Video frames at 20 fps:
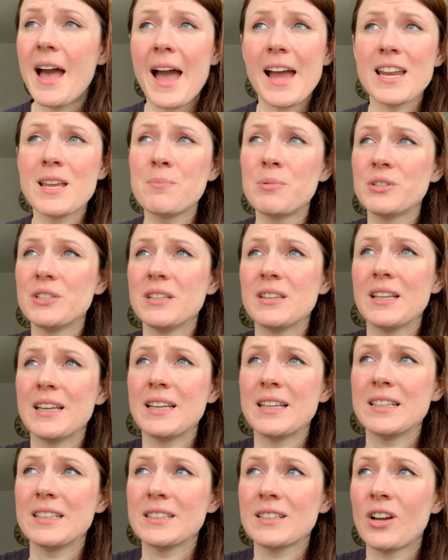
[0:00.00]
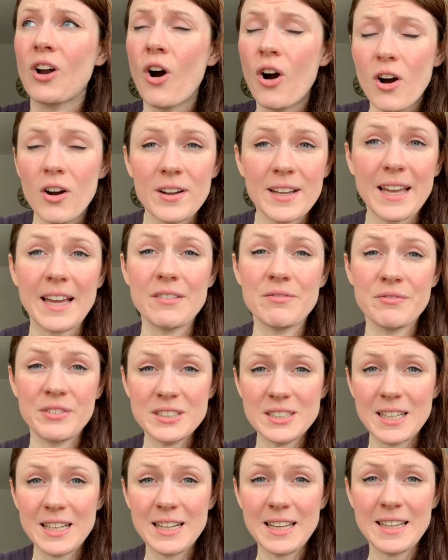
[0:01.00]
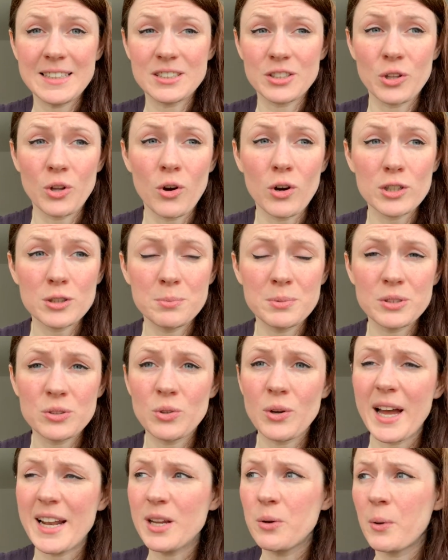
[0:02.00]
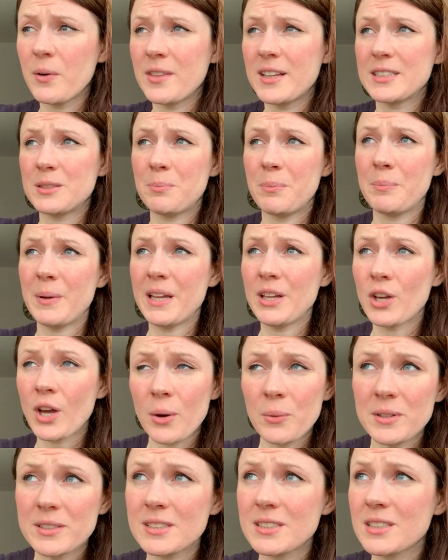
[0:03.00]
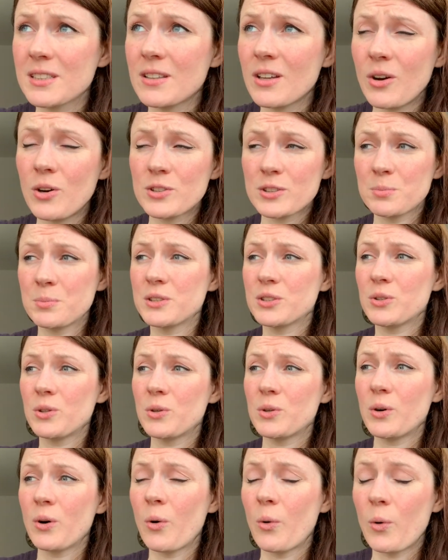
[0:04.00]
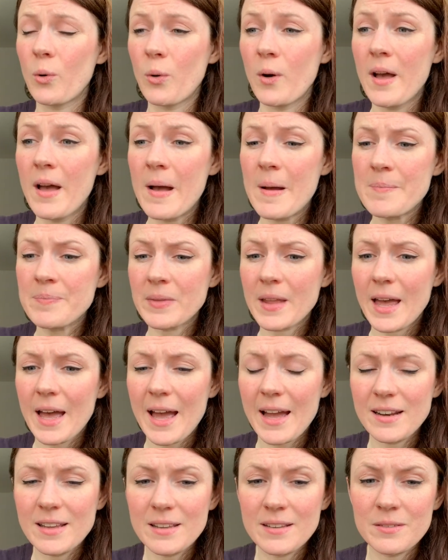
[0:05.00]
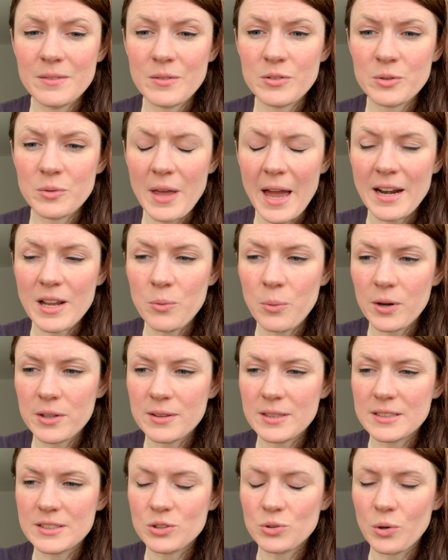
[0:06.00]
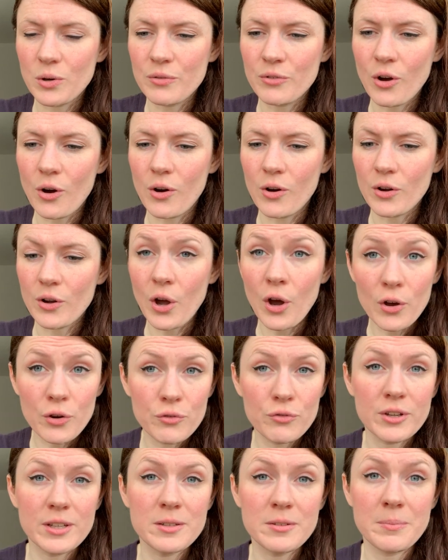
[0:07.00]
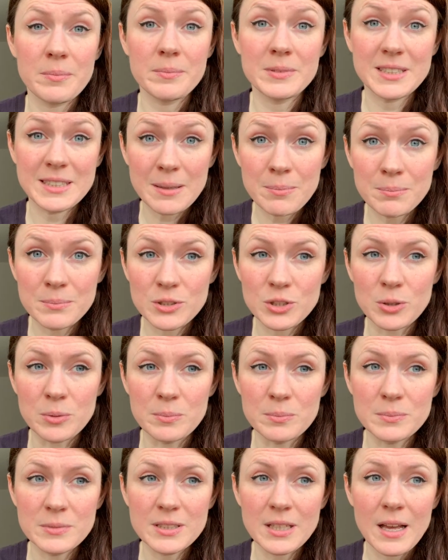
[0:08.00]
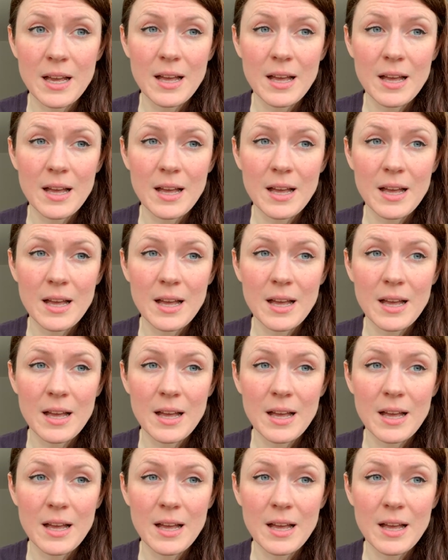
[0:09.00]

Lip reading: Anybody that can't get physically into the hospital, anyone that's been going to the hospital, or anyone that's sort of got COVID symptoms